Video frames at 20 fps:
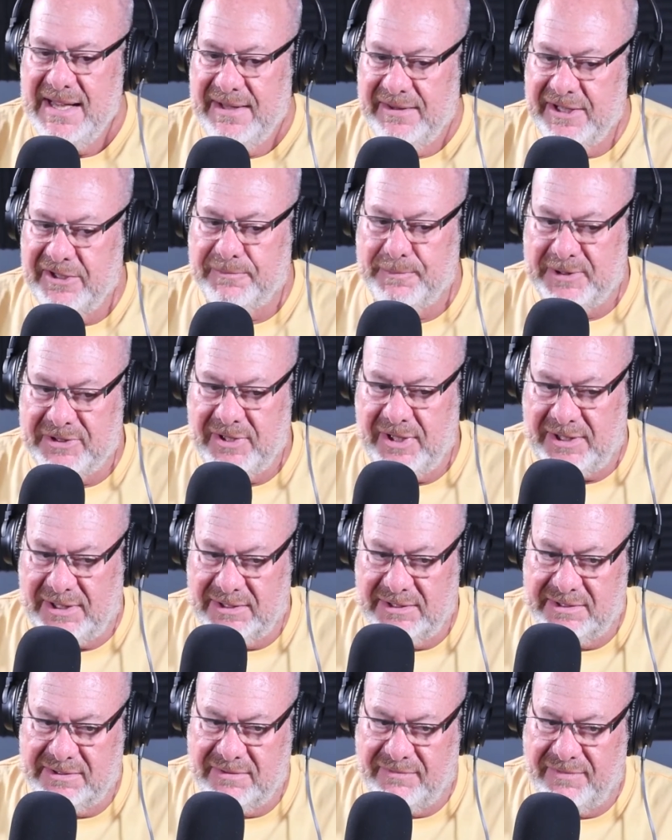This
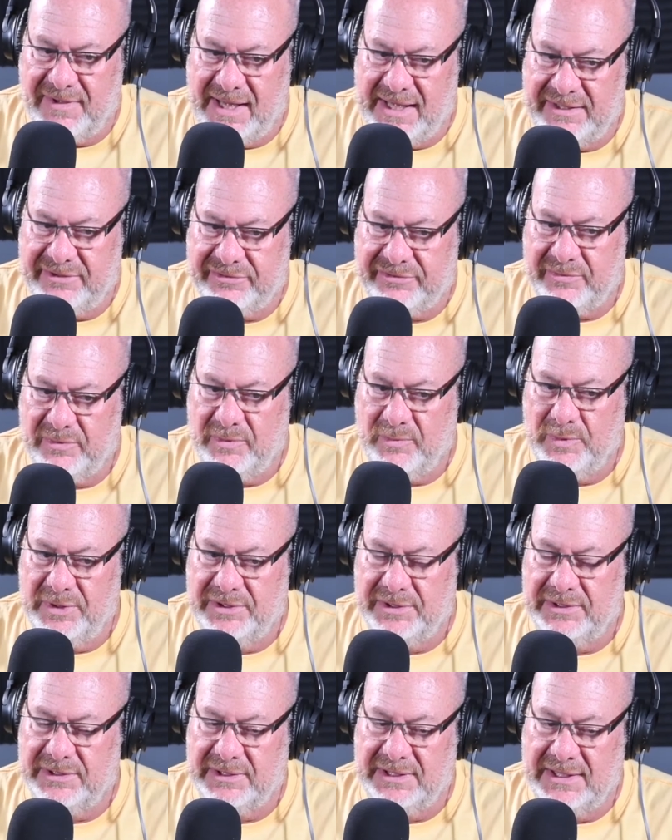particular device
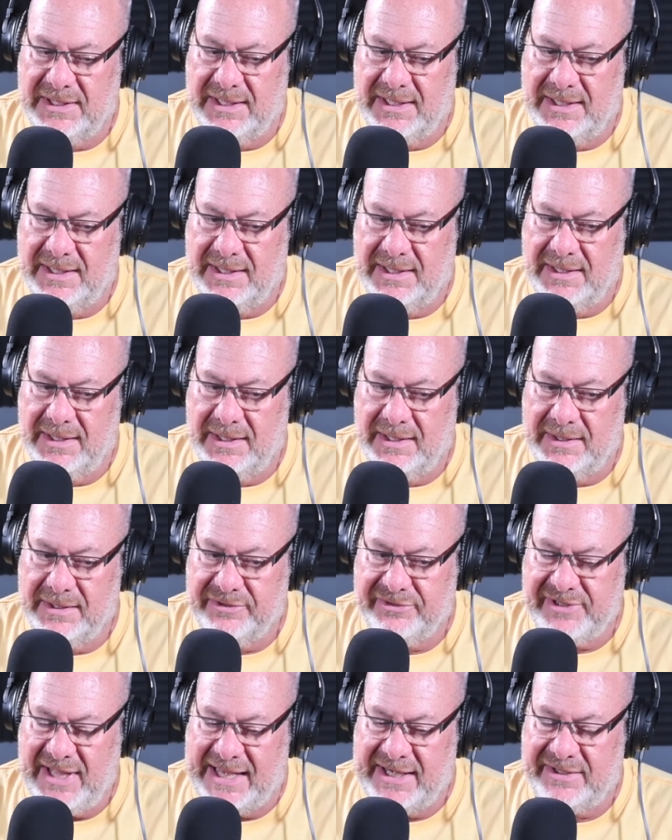will uh,
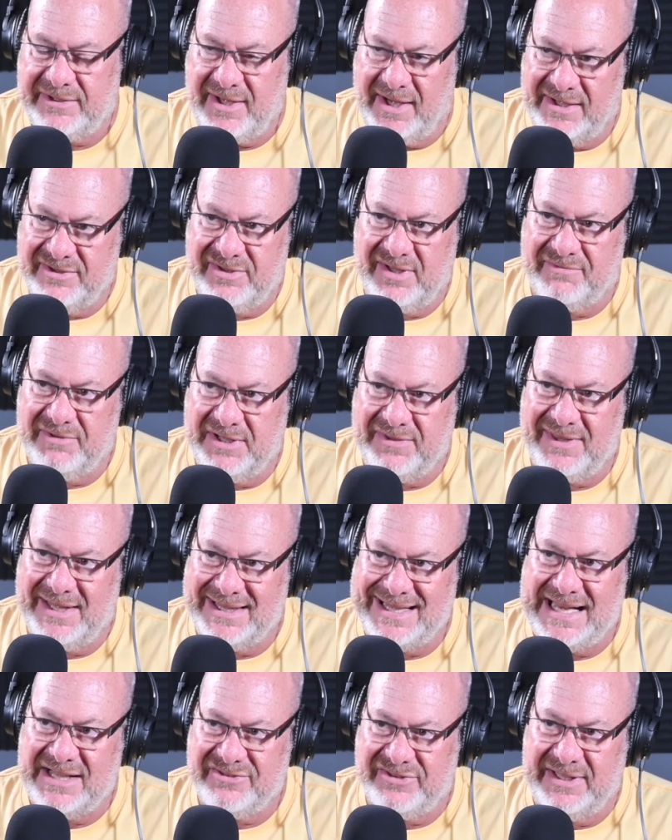sanitize everything
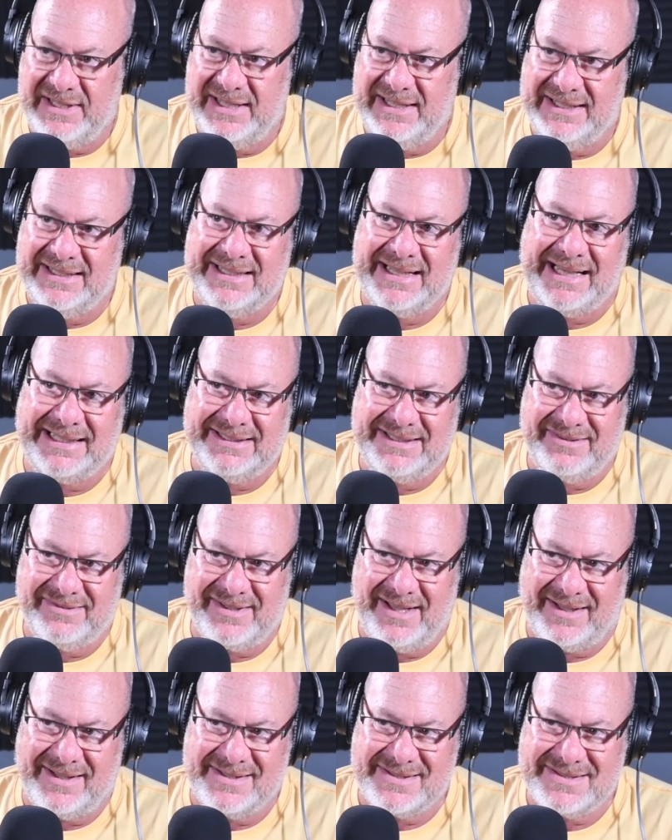that's in it in ninety
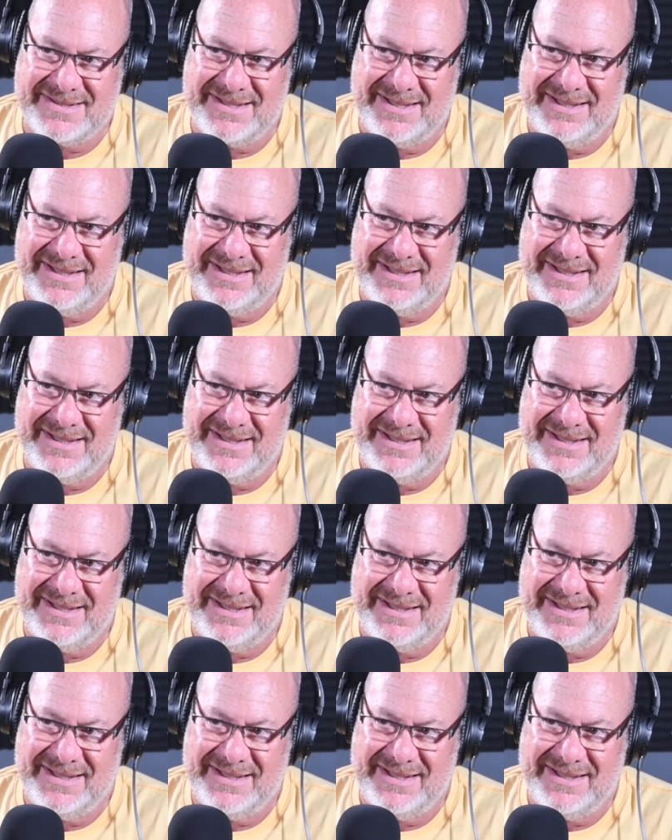seconds.